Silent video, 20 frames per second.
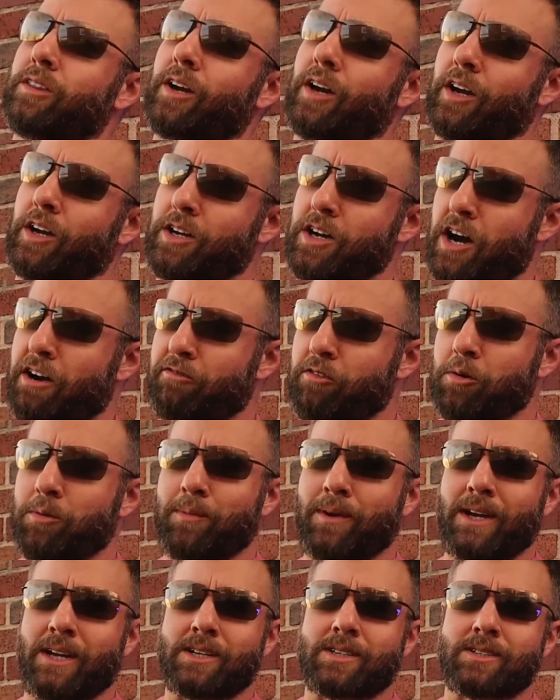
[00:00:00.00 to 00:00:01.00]
the
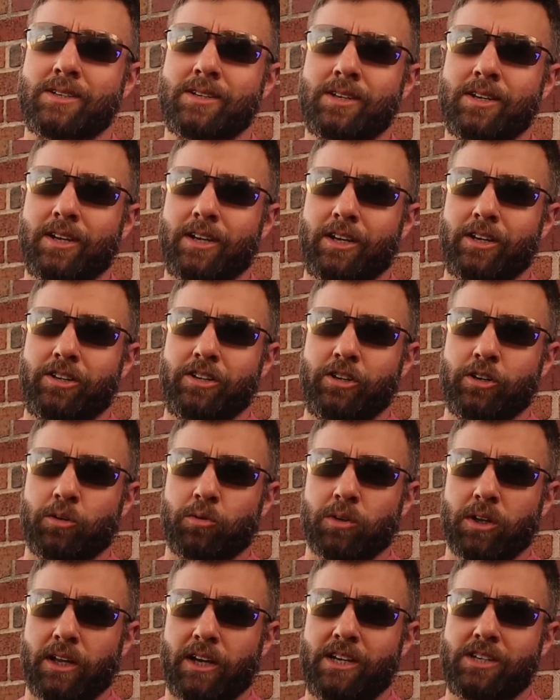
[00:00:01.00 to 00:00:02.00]
government into your
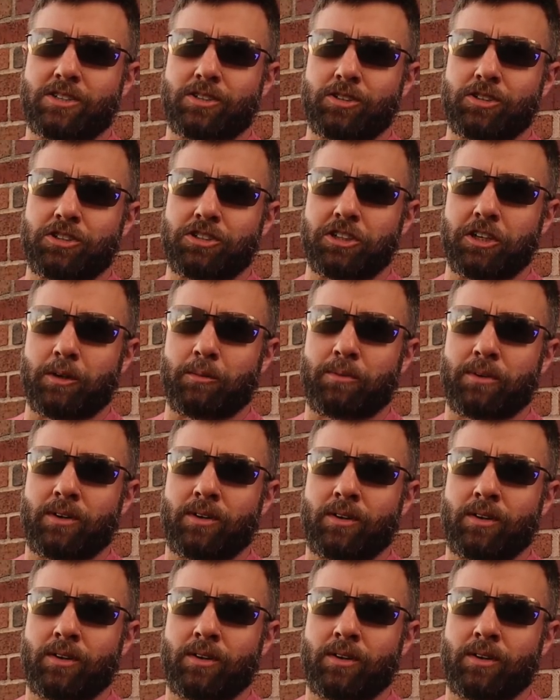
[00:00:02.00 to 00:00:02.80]
relationship